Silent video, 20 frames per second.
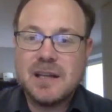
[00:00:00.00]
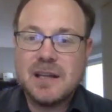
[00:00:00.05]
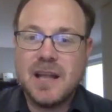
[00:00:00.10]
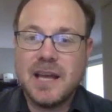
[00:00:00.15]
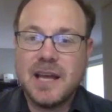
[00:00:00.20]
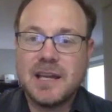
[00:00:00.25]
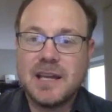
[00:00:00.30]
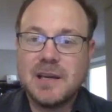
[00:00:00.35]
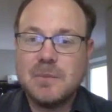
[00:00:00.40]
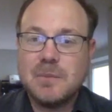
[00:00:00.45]

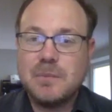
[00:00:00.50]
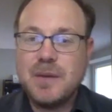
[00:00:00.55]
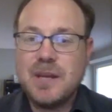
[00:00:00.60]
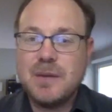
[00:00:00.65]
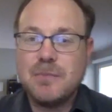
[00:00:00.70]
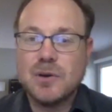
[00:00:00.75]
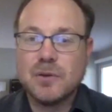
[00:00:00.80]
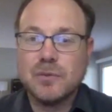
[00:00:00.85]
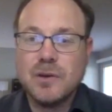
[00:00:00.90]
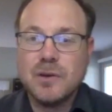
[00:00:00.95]
like being
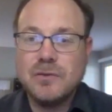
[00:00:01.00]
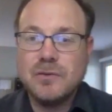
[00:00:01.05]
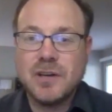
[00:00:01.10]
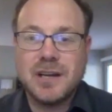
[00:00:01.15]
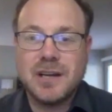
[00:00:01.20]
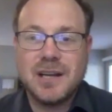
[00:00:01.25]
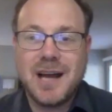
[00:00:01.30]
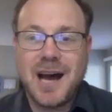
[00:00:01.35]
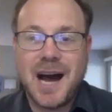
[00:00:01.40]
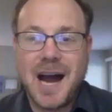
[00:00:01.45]
marooned on
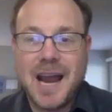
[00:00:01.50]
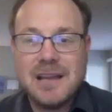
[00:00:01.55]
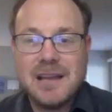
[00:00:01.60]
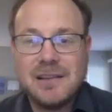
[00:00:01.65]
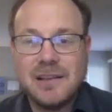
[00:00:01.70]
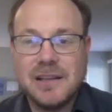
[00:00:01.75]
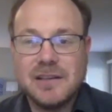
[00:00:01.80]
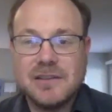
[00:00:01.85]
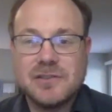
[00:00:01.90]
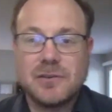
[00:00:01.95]
an
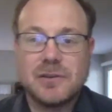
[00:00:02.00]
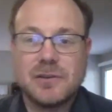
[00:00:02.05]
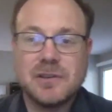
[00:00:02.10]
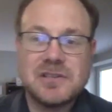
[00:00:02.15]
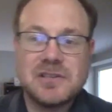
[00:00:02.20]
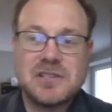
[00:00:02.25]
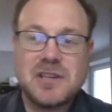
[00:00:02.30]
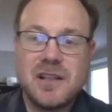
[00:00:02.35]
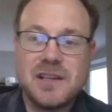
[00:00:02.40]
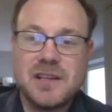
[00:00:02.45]
island or in
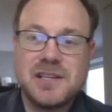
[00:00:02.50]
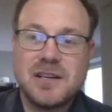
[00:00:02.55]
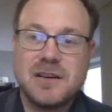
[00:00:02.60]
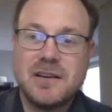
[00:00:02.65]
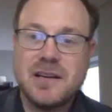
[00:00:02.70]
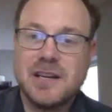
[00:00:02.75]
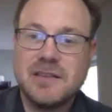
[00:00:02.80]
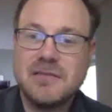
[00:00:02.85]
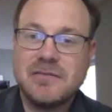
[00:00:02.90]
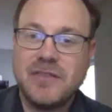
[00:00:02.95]
solitary
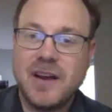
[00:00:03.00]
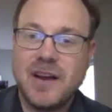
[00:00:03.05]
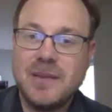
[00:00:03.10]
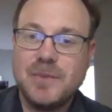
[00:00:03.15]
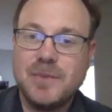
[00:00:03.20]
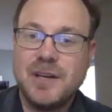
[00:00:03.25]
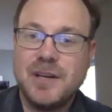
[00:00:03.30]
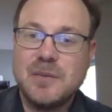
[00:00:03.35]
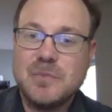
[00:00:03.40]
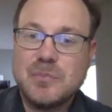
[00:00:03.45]

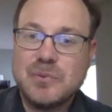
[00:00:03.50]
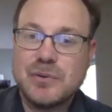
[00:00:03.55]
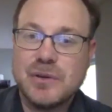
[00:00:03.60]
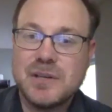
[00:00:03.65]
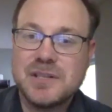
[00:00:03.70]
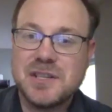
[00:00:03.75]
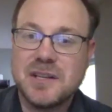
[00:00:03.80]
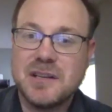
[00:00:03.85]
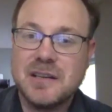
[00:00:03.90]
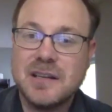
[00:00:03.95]
confinement in
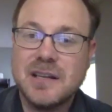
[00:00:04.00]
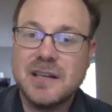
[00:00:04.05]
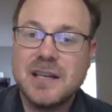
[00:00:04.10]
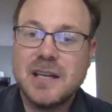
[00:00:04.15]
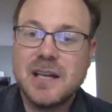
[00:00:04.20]
prison.